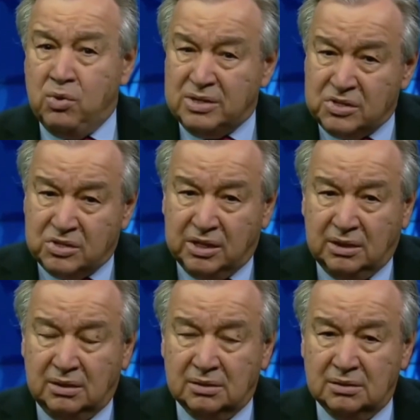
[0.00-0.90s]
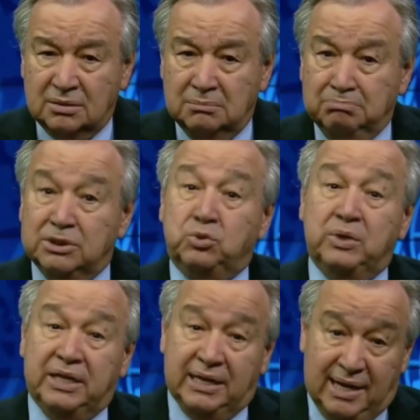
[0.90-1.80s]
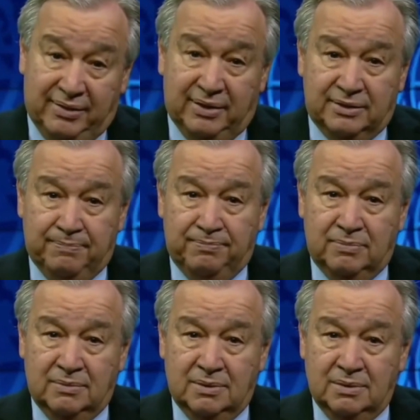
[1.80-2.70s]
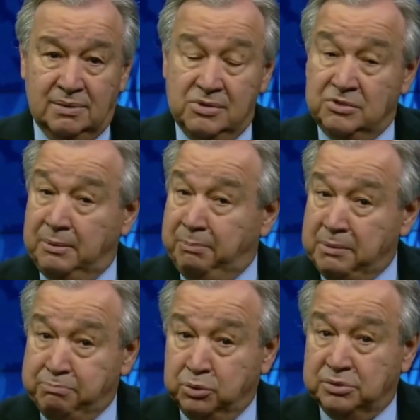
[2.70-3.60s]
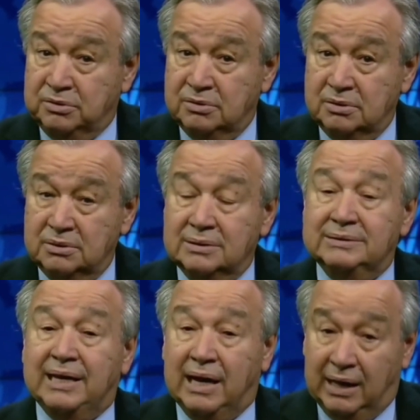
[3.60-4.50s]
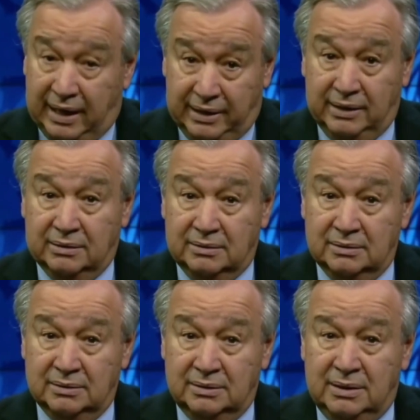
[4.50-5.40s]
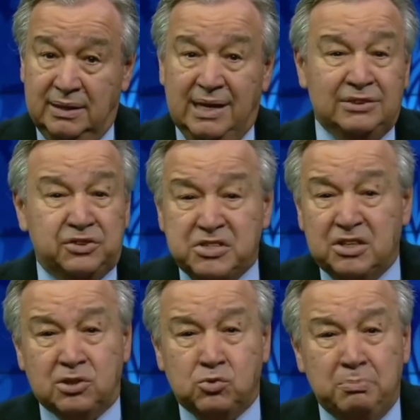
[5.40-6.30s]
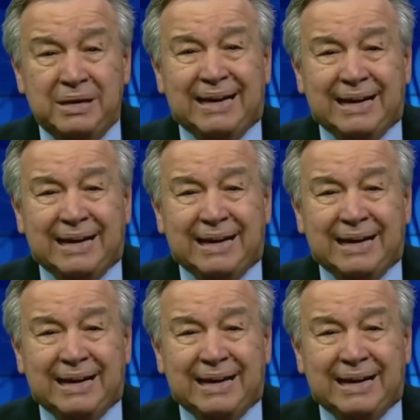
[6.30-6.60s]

one thing but doing another. Simply put, they are lying. And the results will be